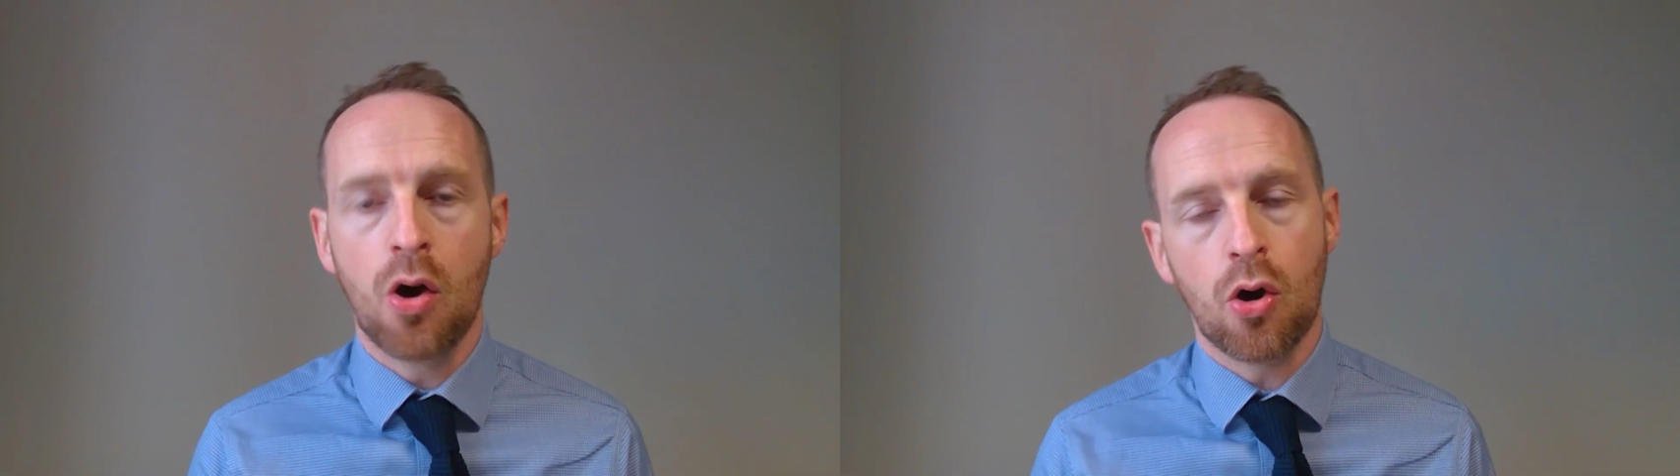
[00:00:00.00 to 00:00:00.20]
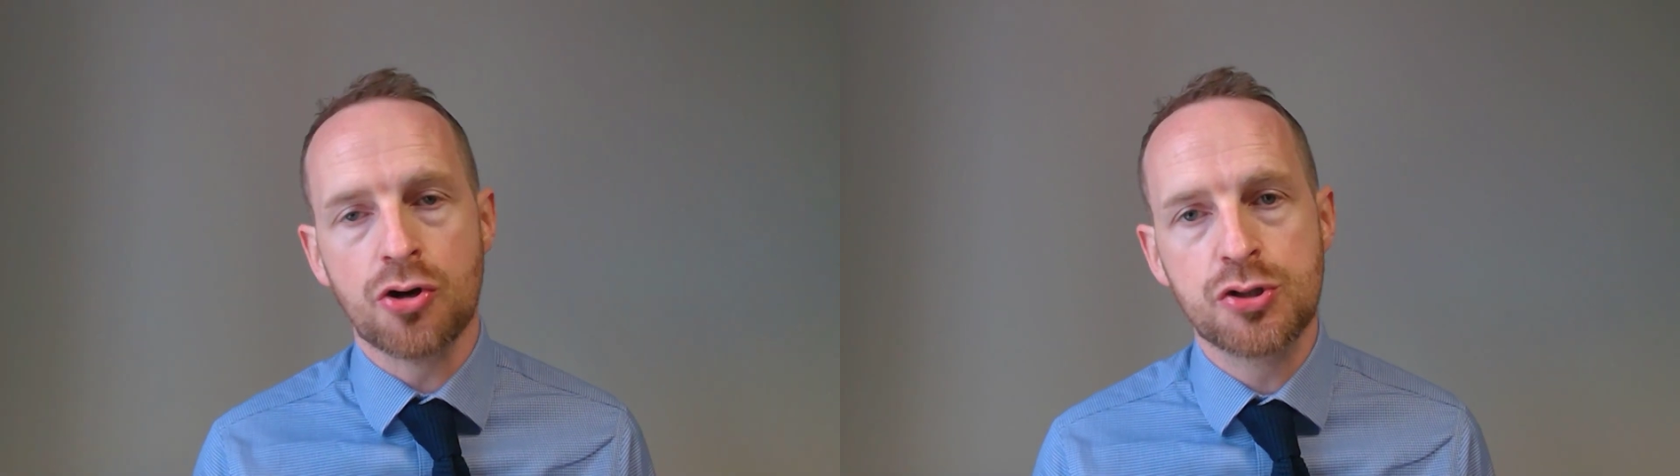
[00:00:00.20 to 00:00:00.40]

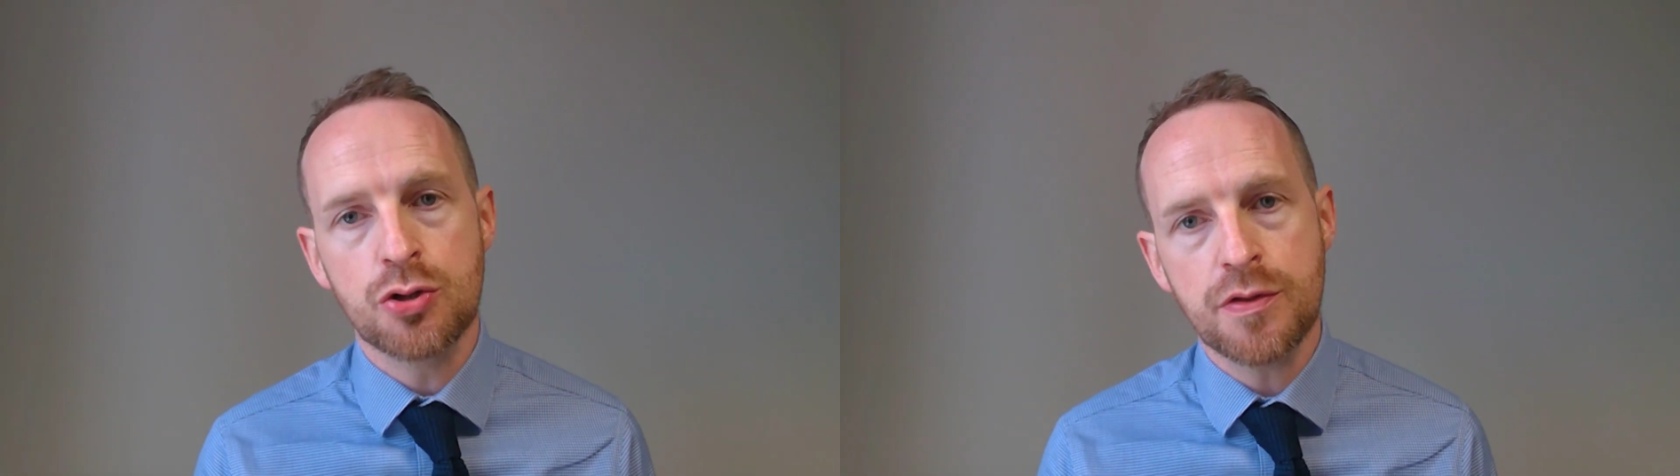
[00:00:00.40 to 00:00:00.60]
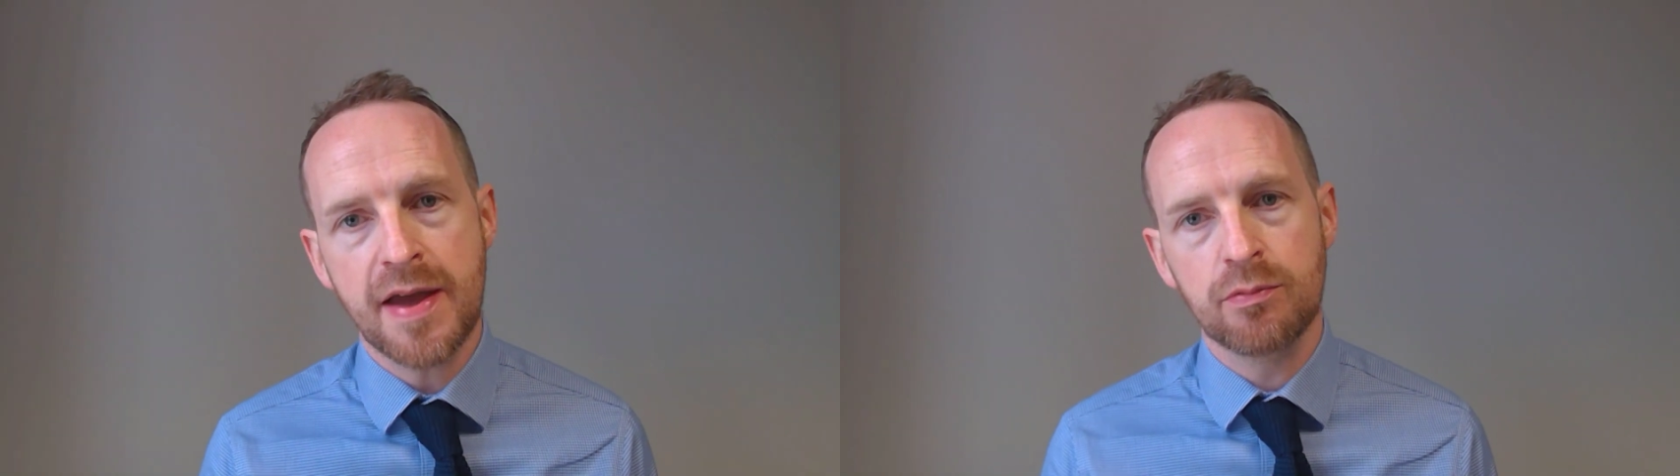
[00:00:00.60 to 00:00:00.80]
or
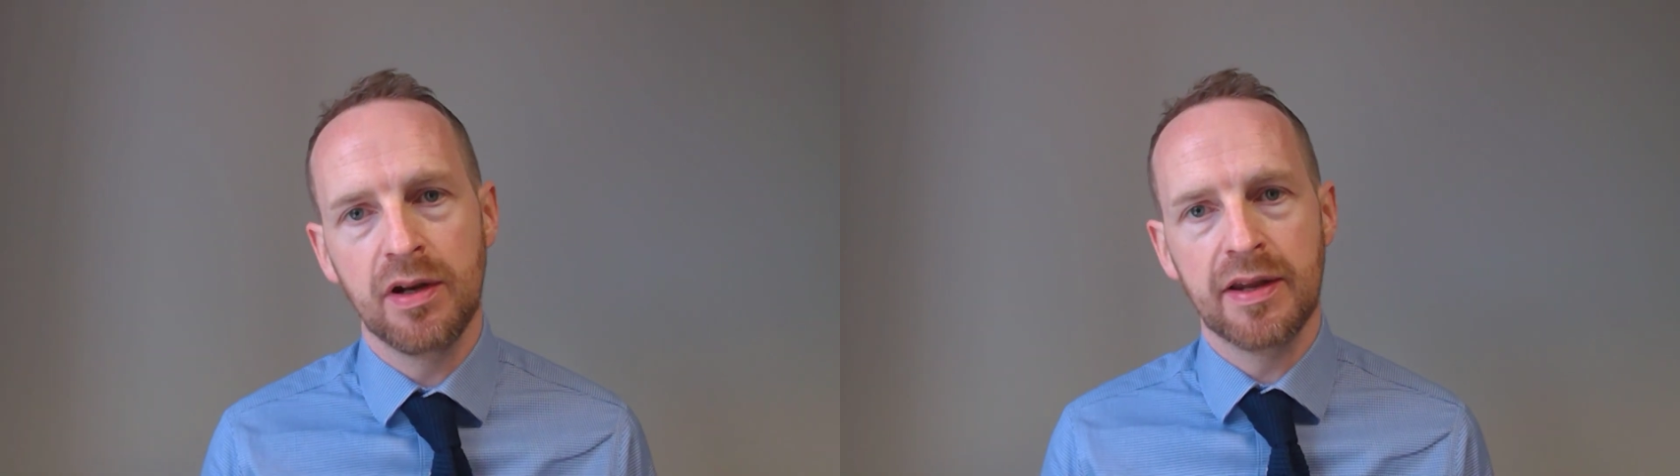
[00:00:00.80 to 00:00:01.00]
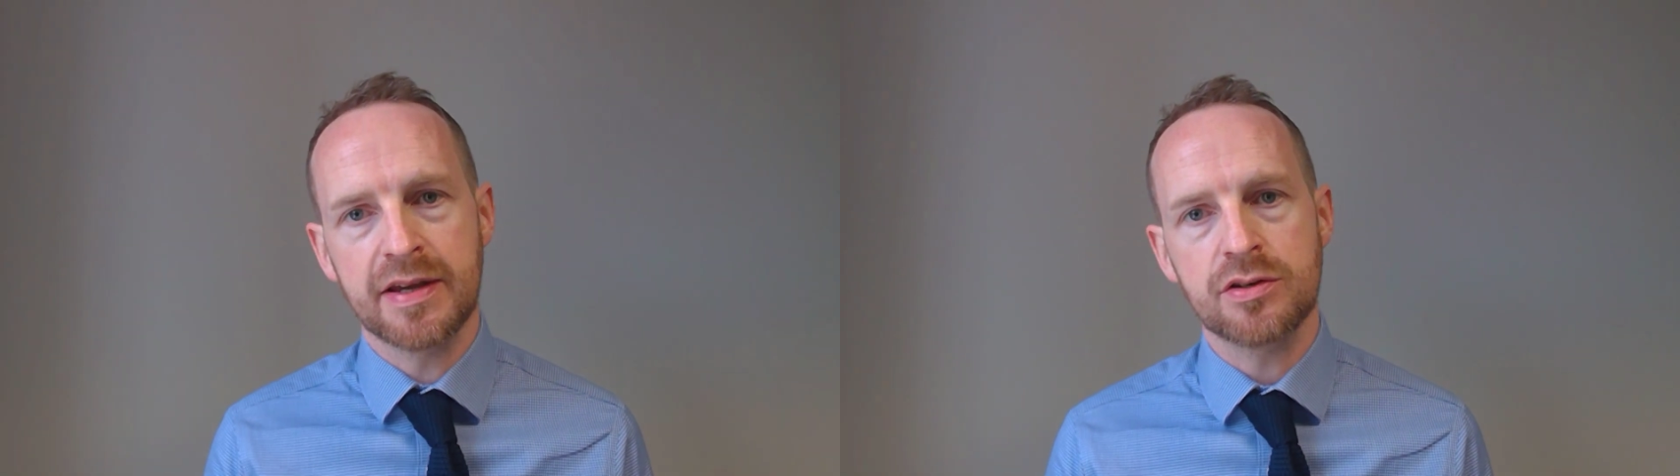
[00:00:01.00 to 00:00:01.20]
do they
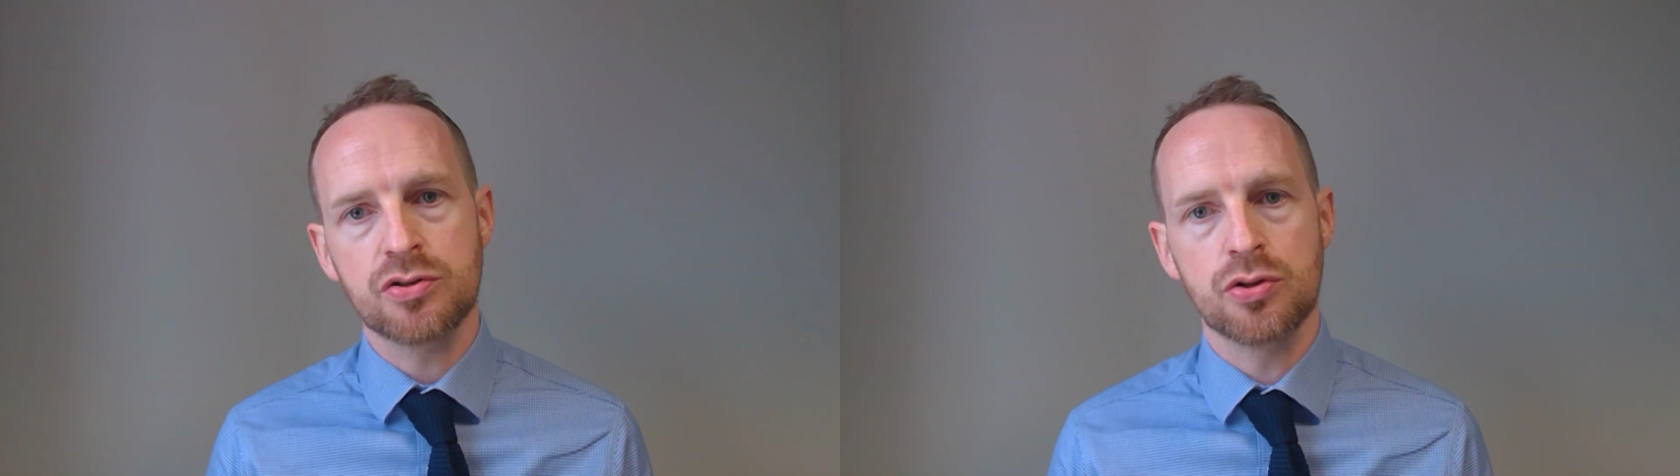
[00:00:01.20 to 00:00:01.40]
relate